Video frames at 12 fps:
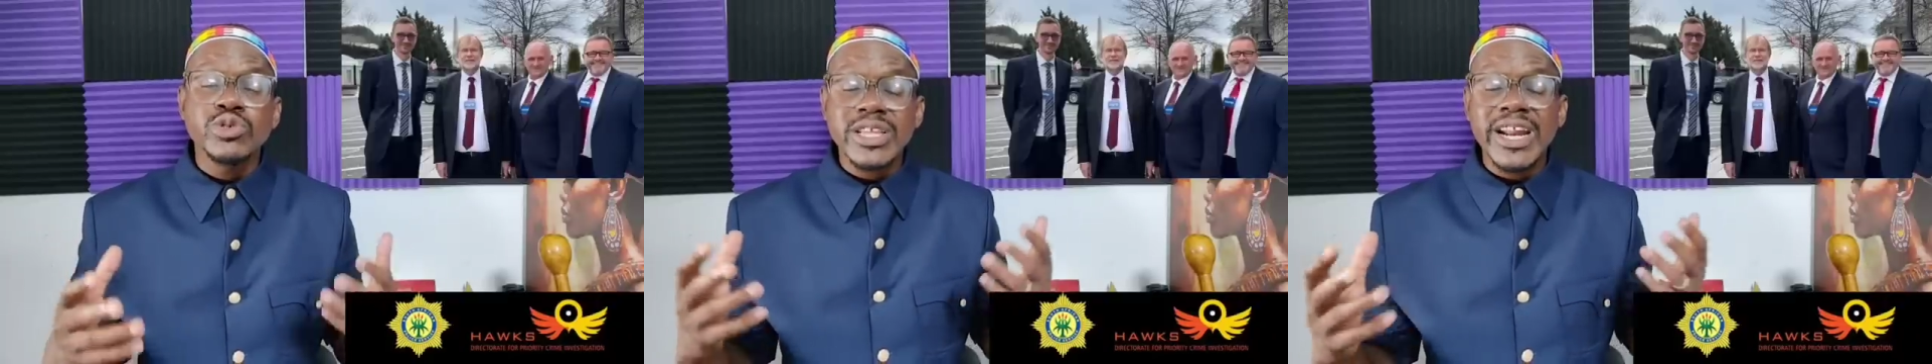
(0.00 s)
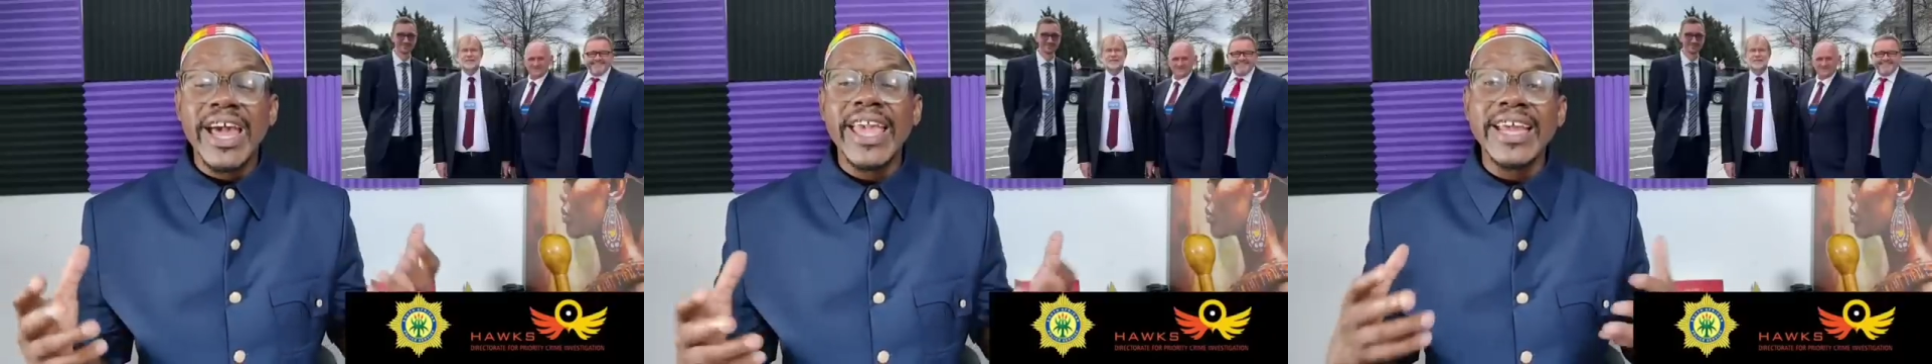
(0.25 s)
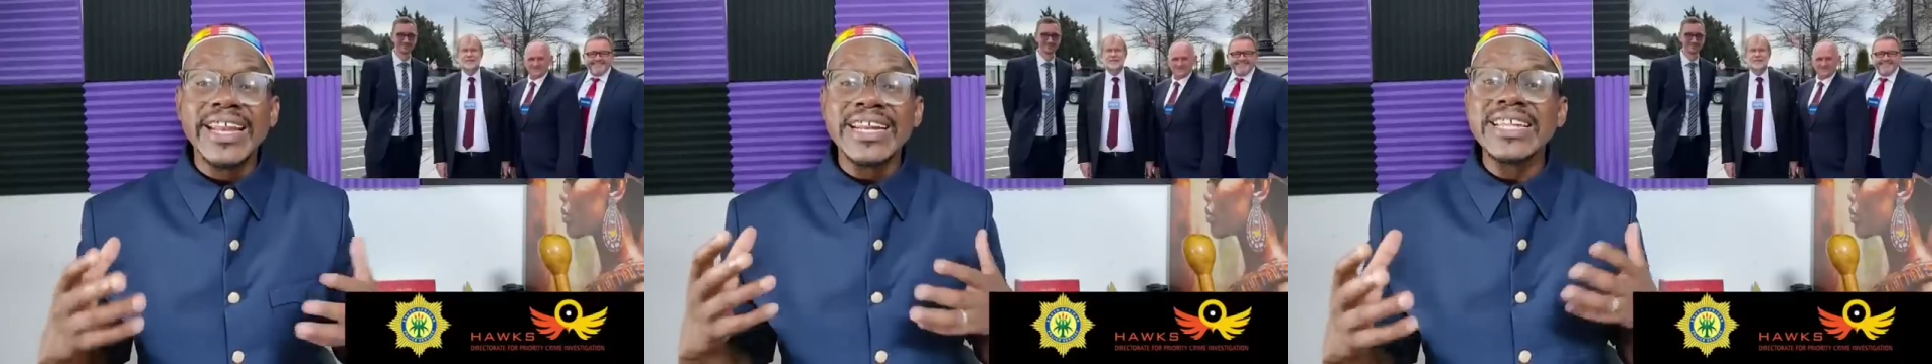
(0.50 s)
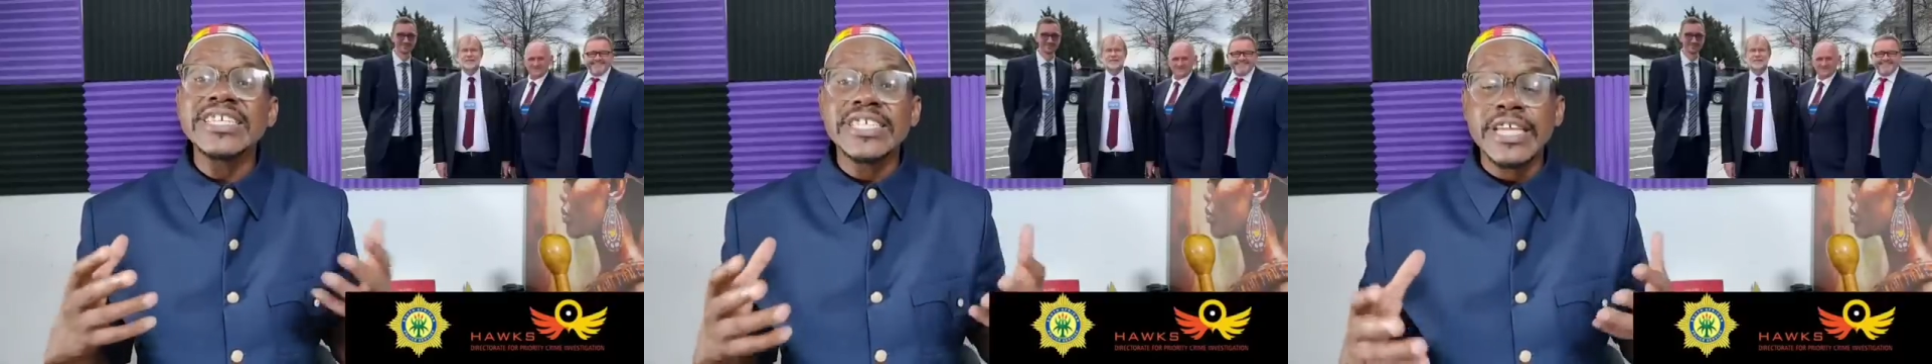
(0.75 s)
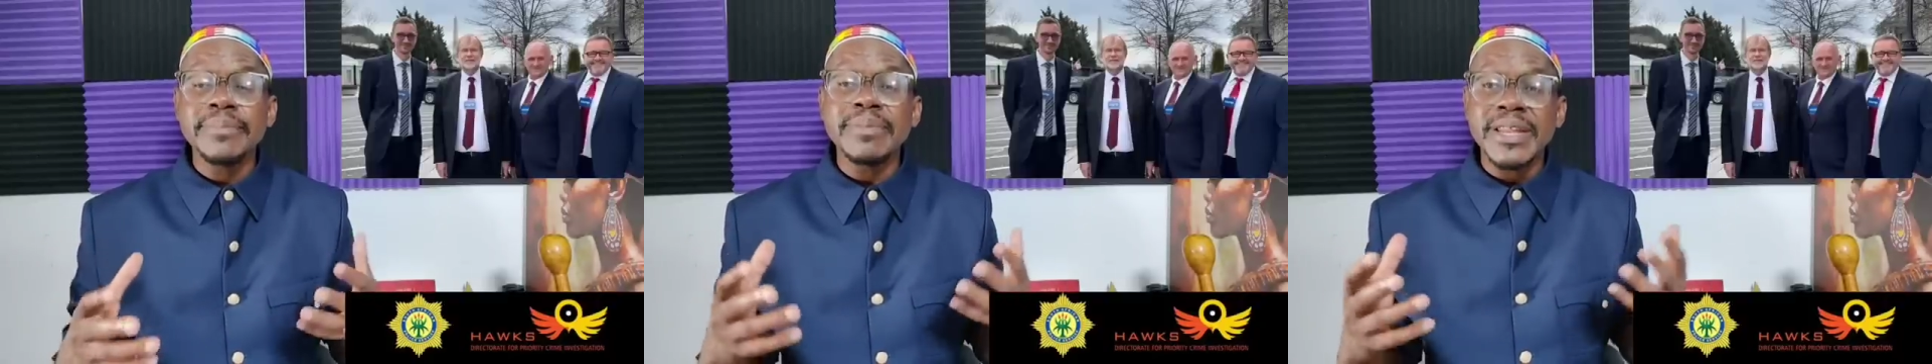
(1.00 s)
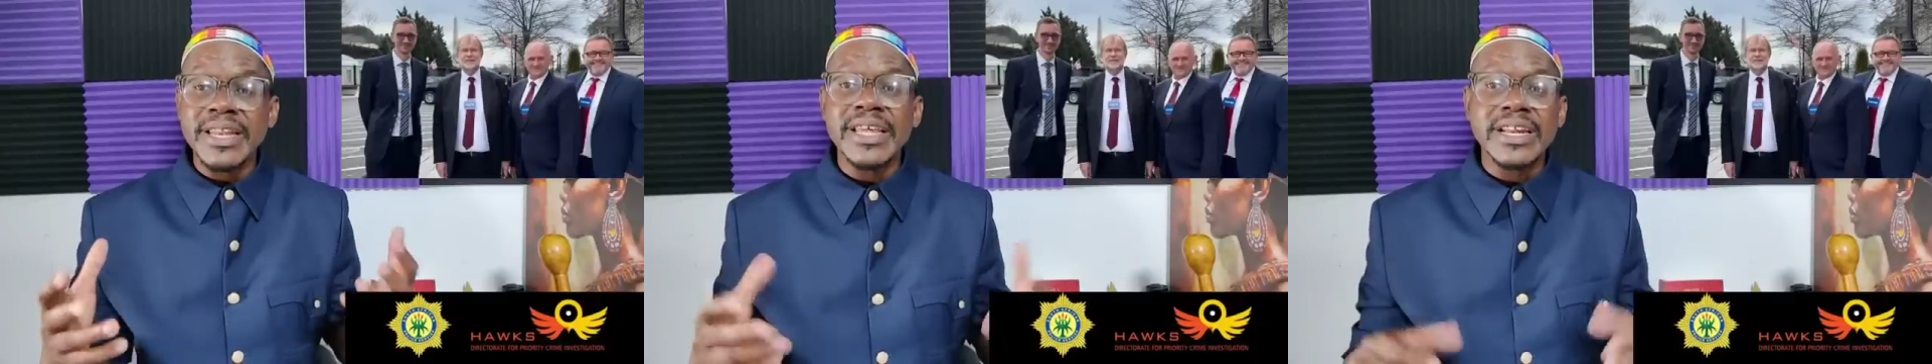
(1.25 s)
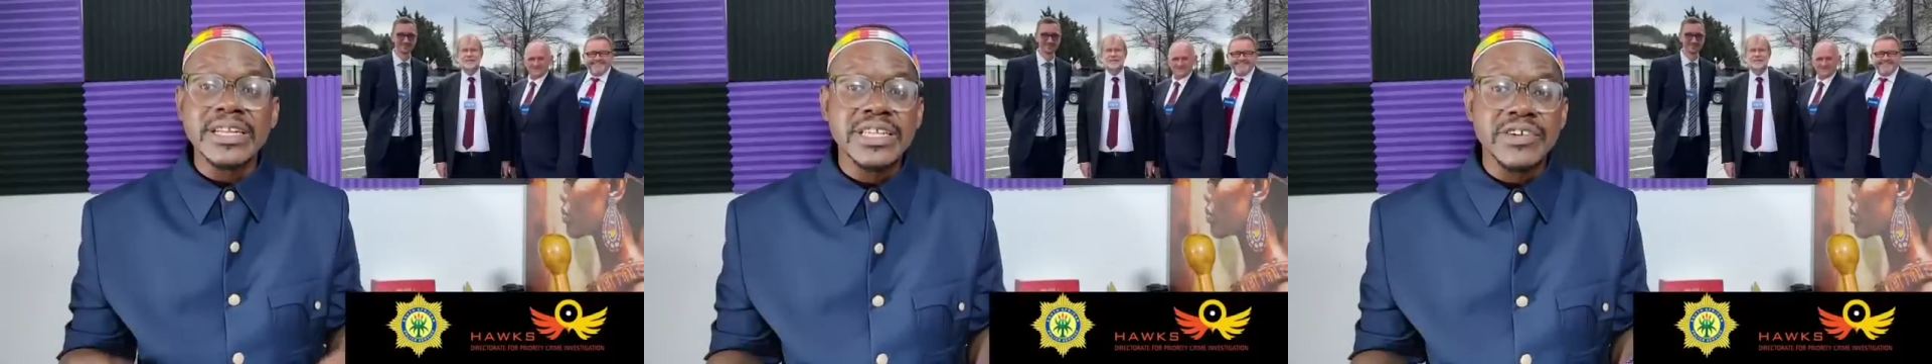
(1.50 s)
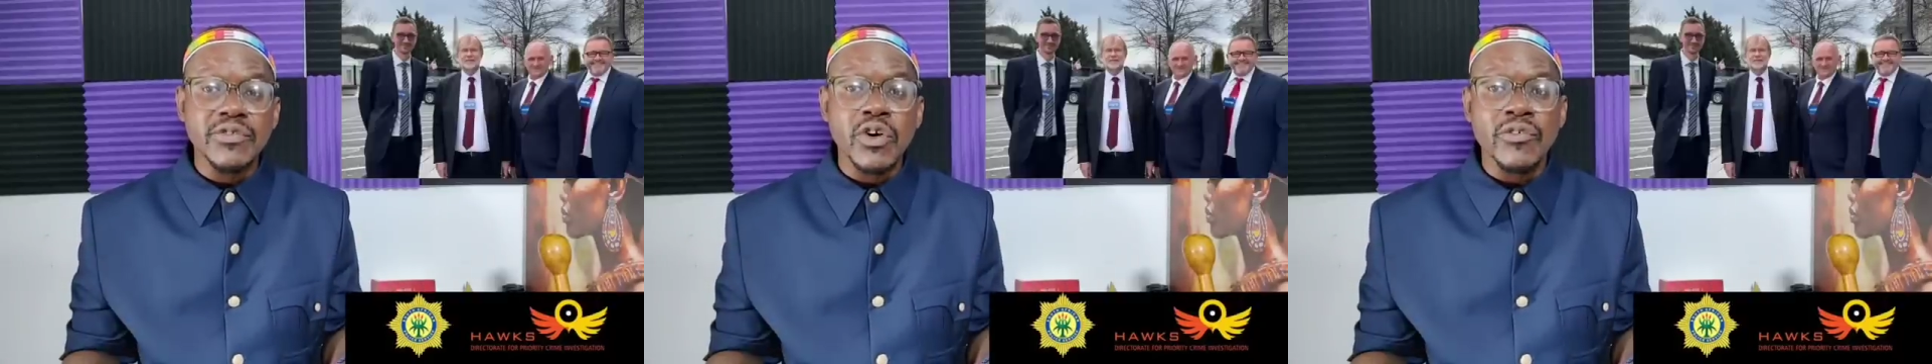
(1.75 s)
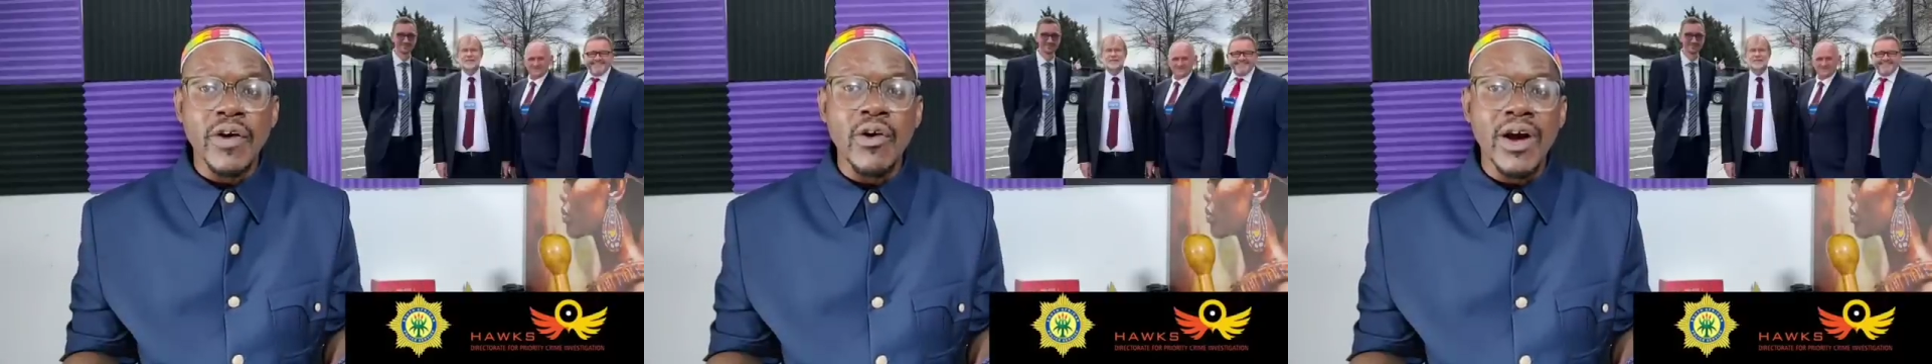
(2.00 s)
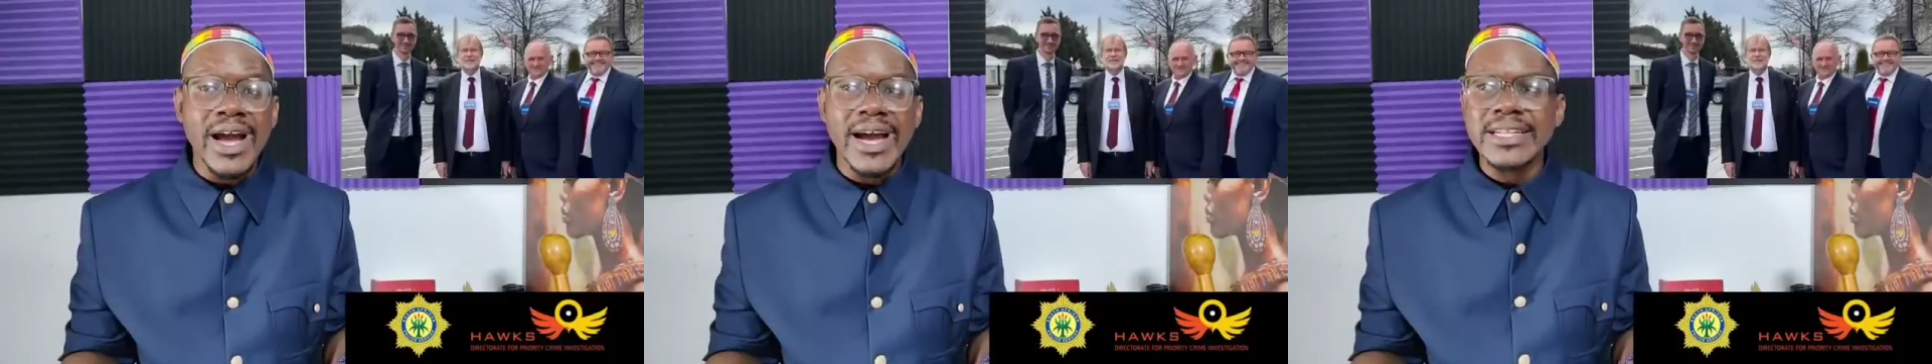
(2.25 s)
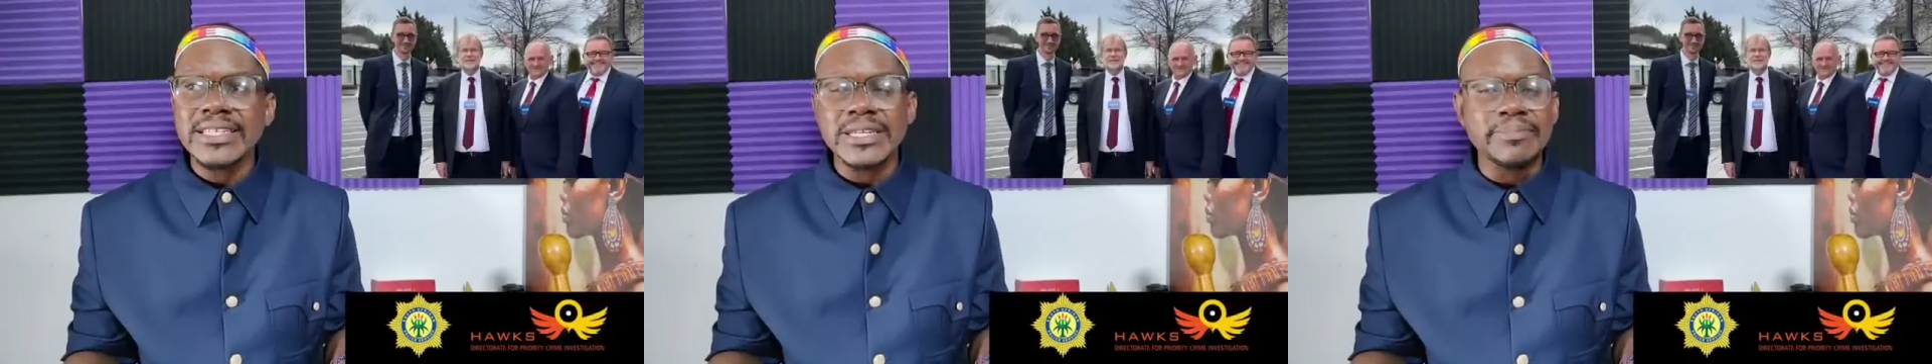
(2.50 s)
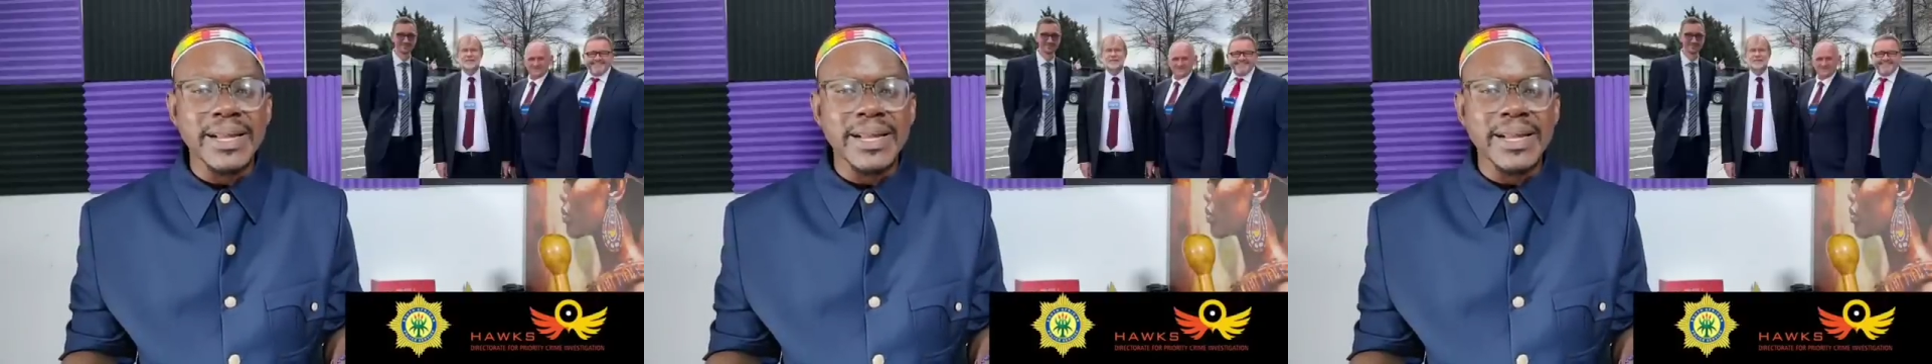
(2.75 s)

try and reshape the narrative of our country,